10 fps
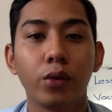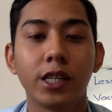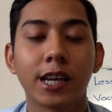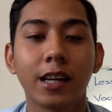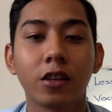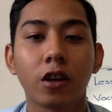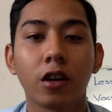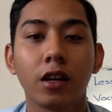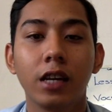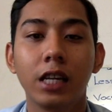which I
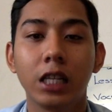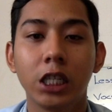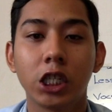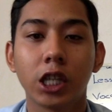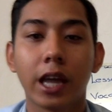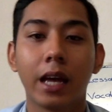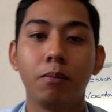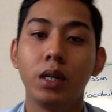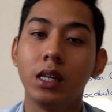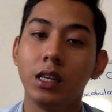taught English and
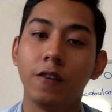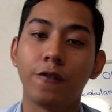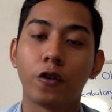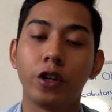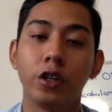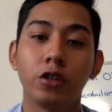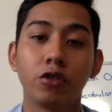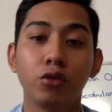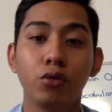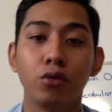PE for year
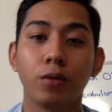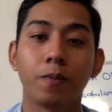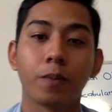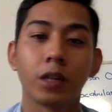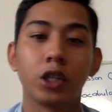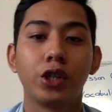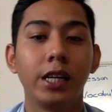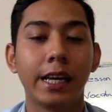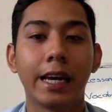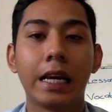2,
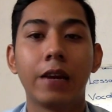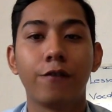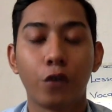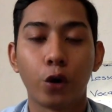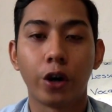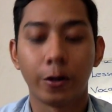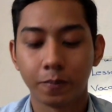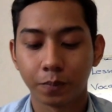3, and 4.